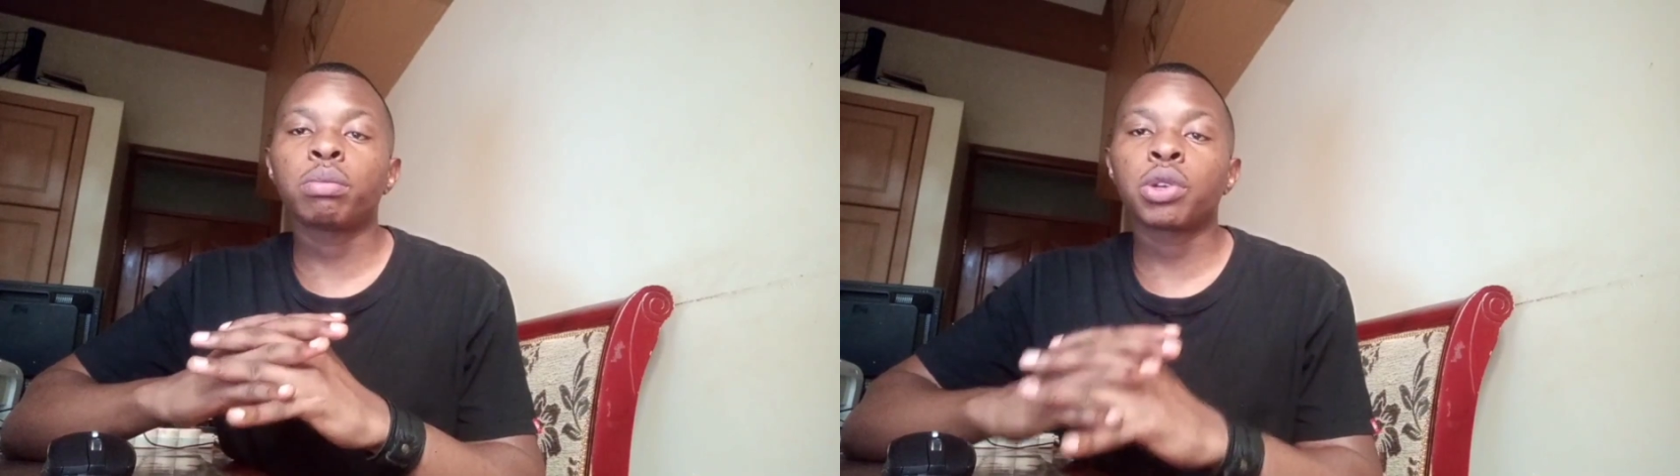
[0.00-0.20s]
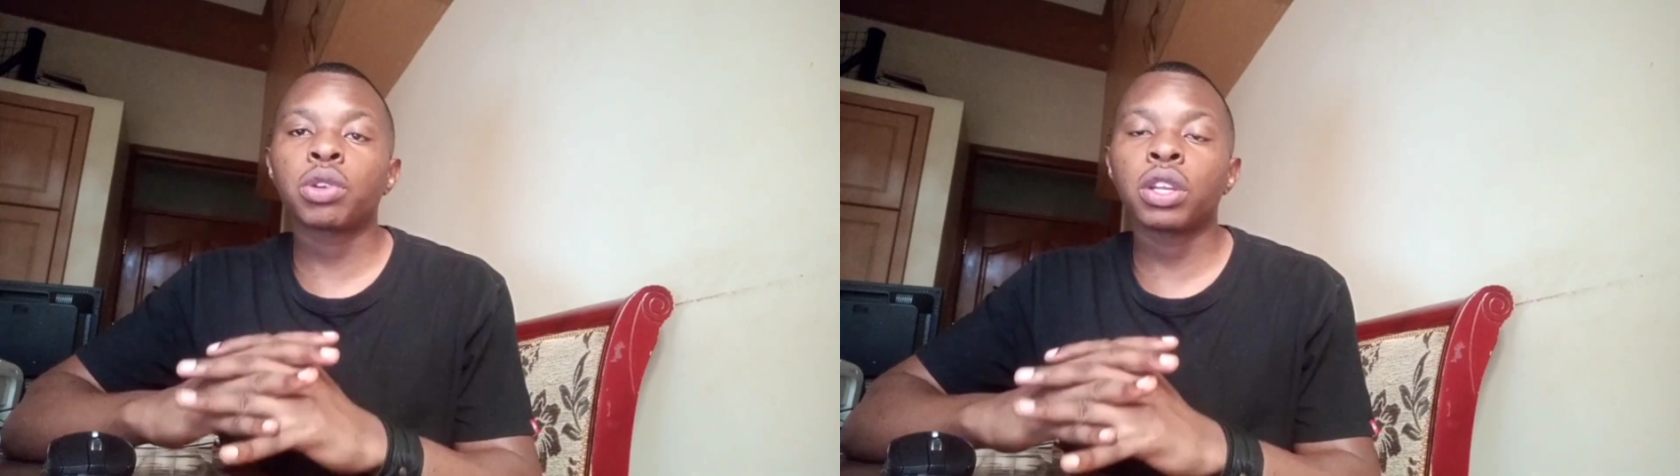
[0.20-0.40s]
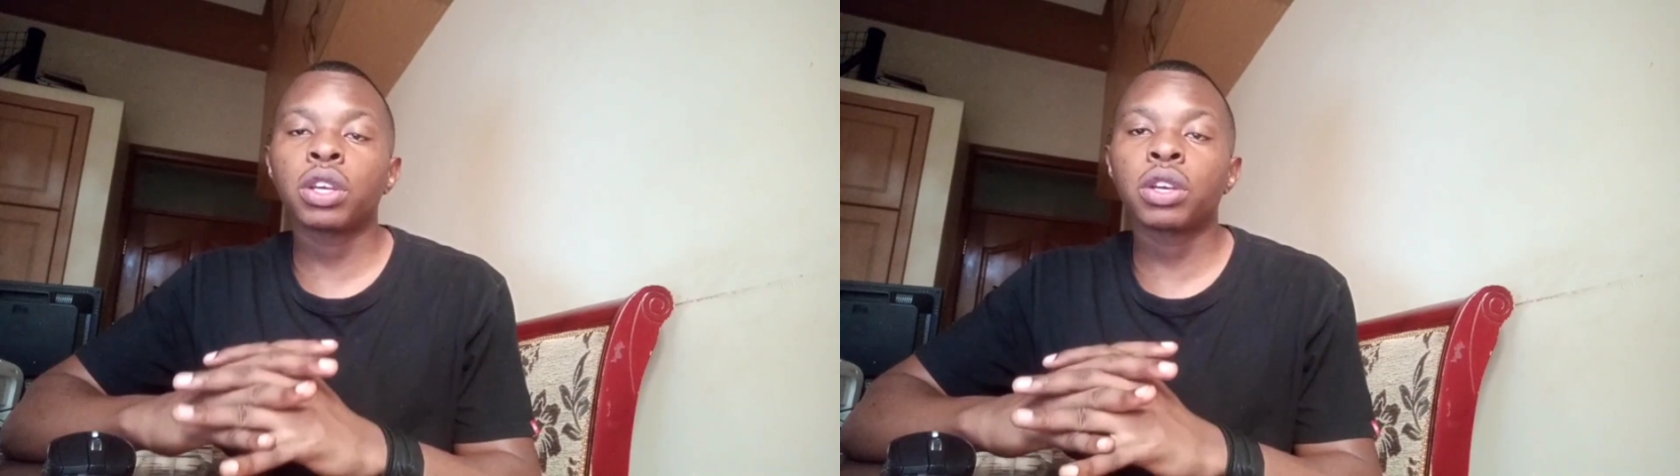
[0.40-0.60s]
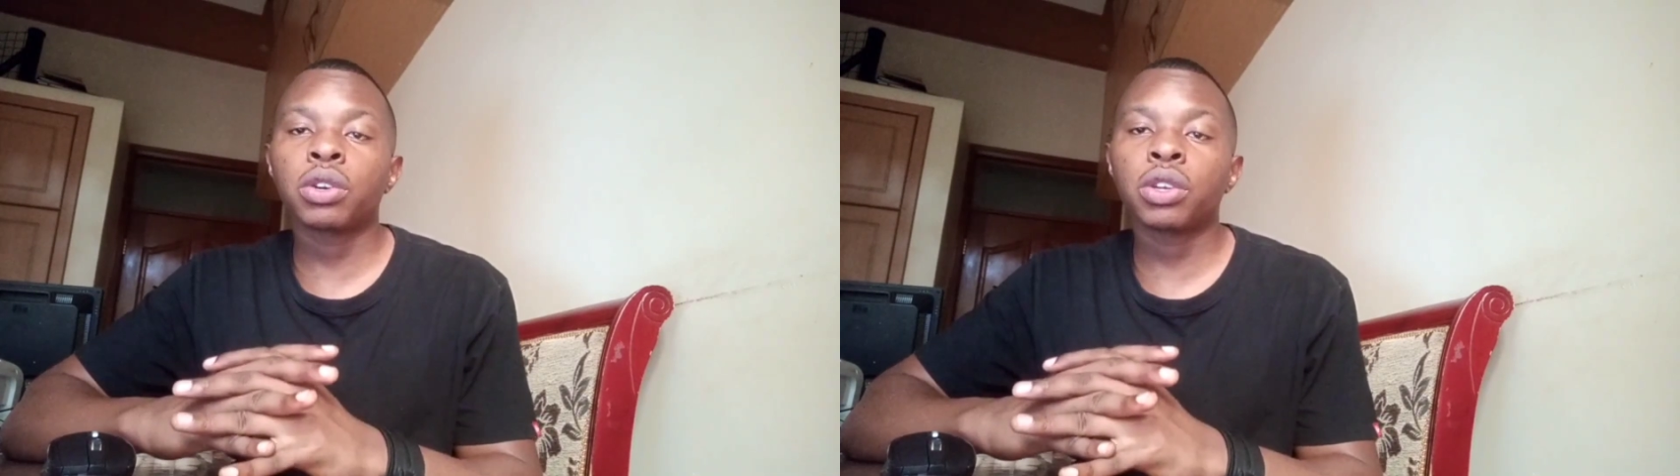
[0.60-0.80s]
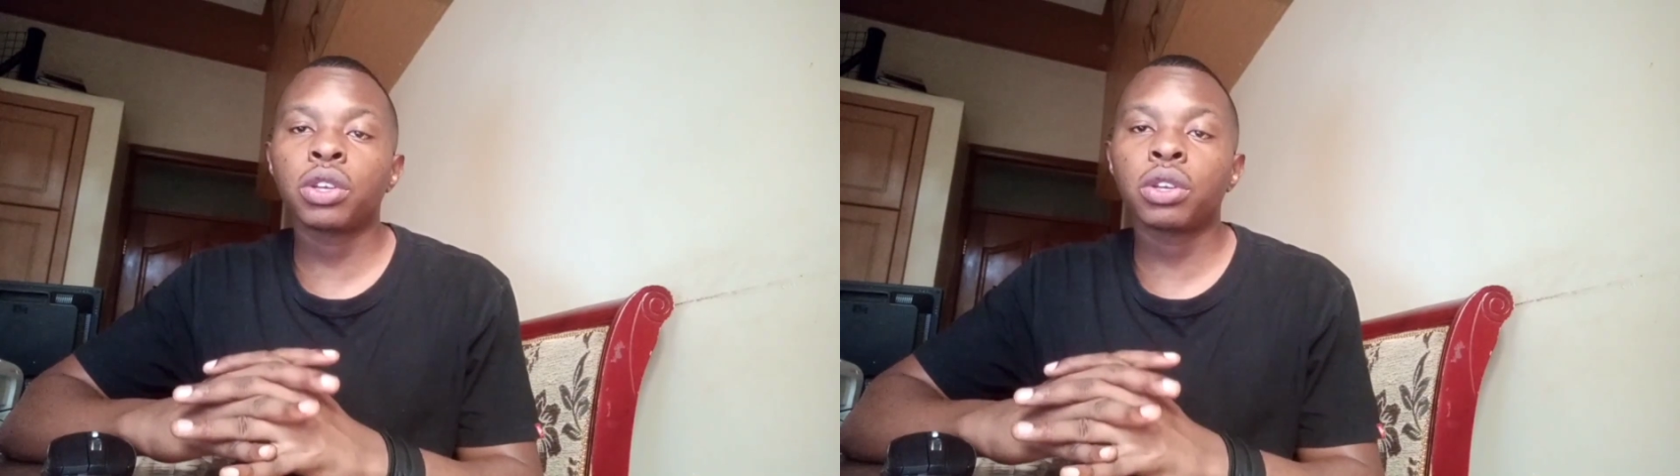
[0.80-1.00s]
preclinical
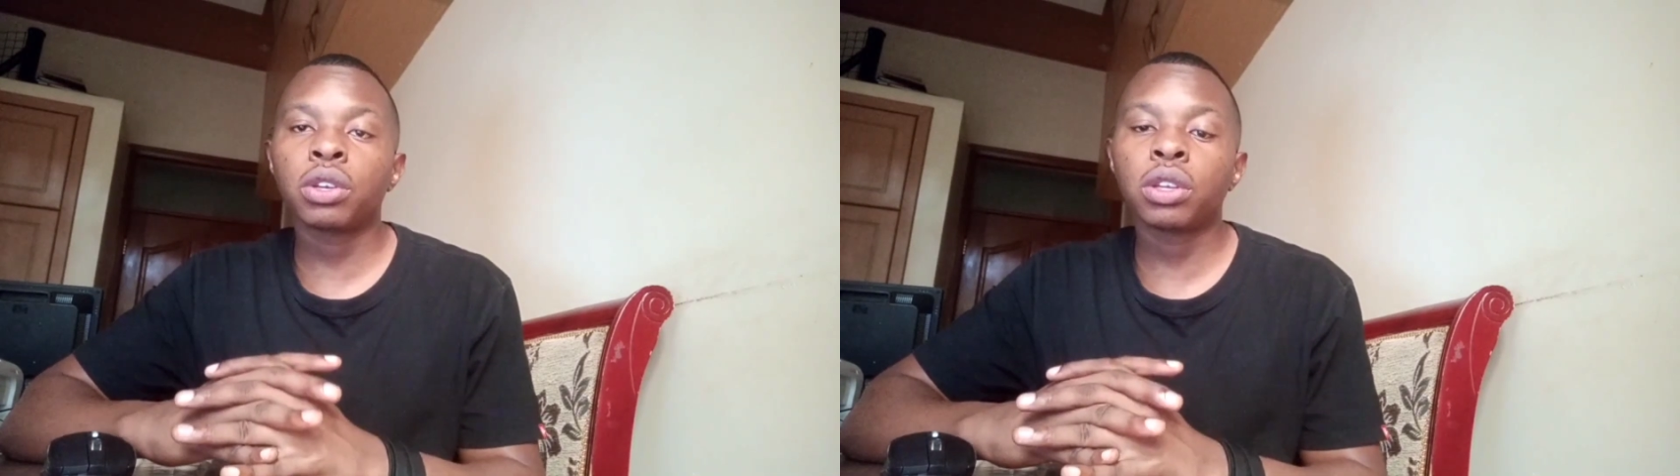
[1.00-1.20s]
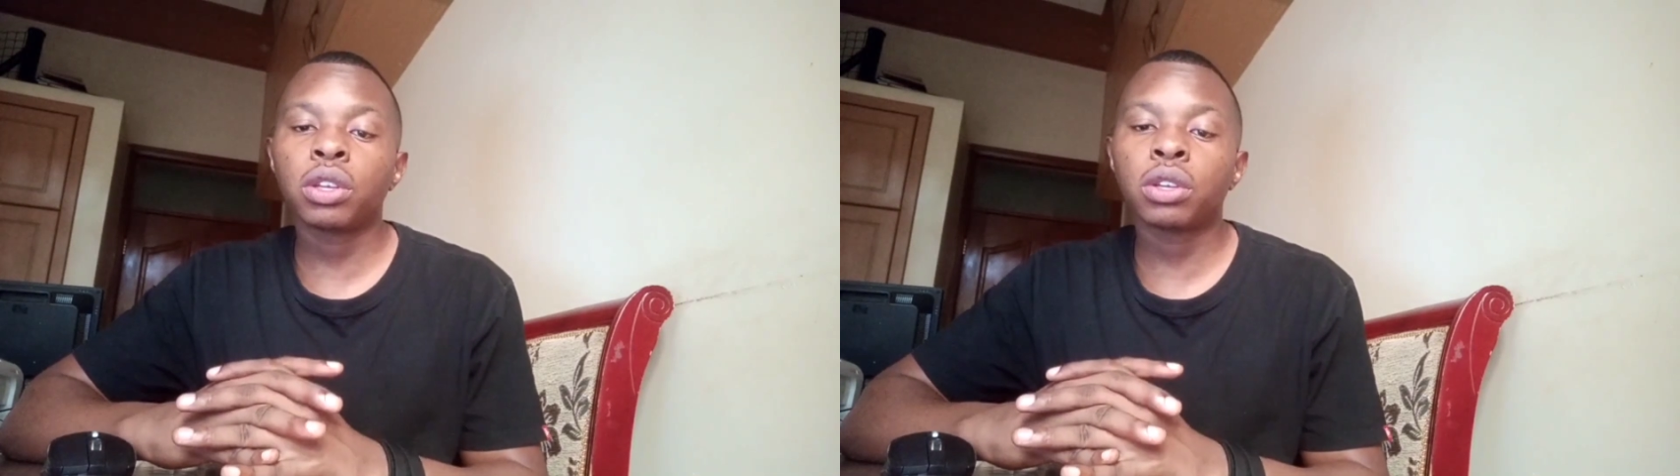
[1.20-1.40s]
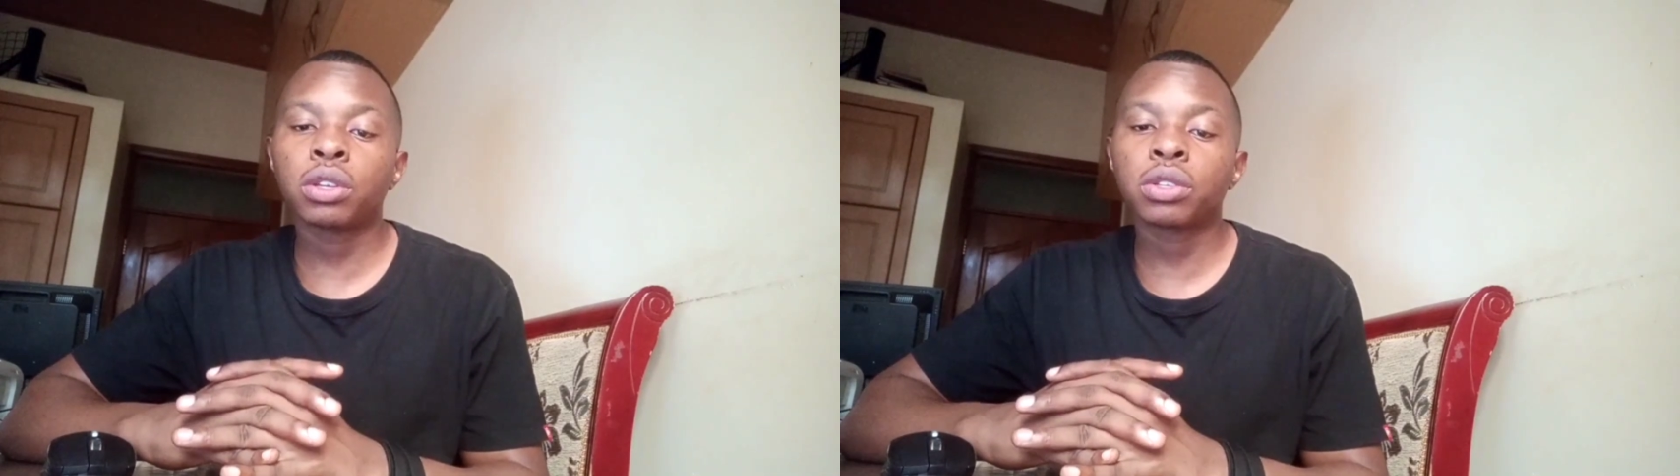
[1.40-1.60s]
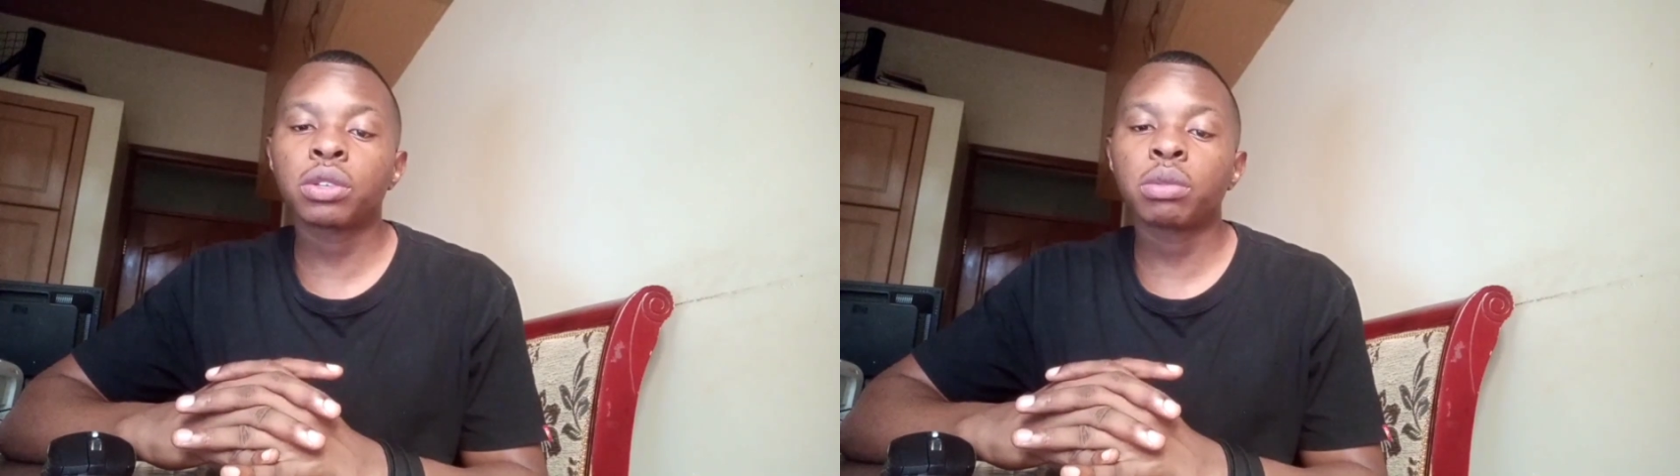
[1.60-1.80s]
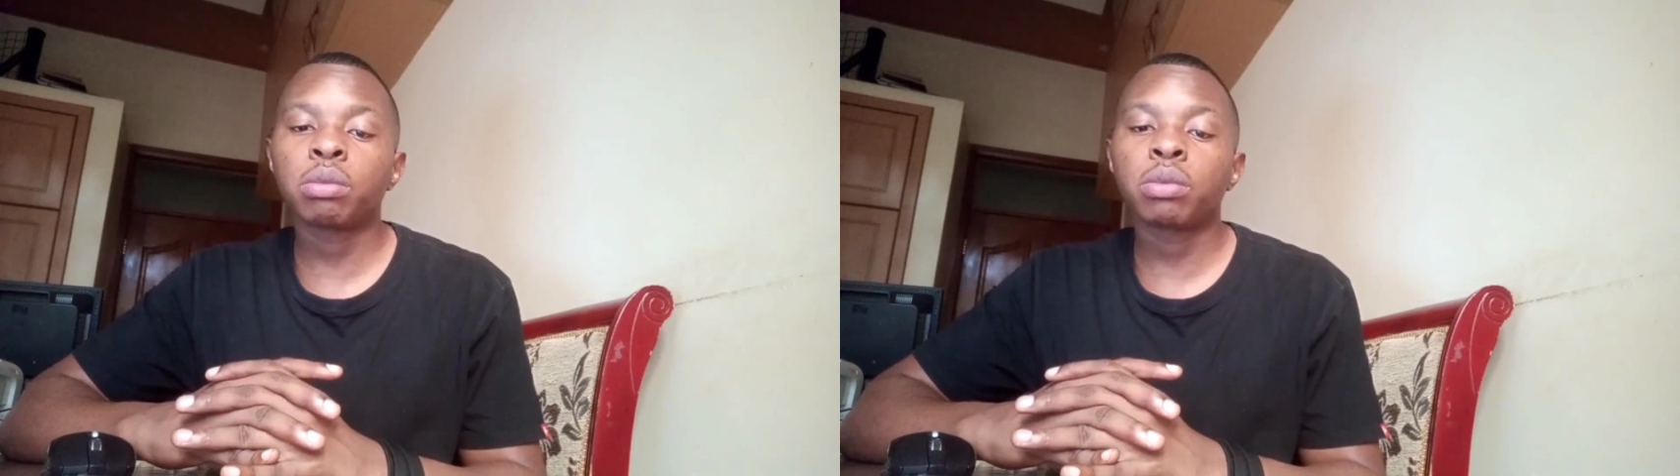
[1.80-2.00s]

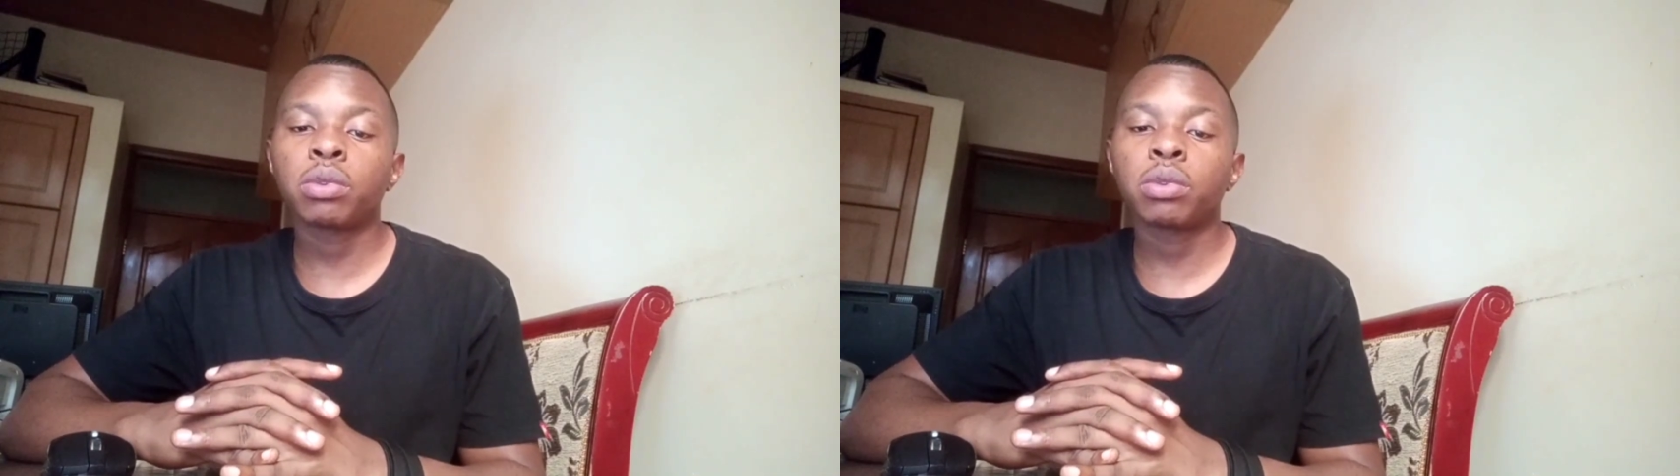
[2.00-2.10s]
years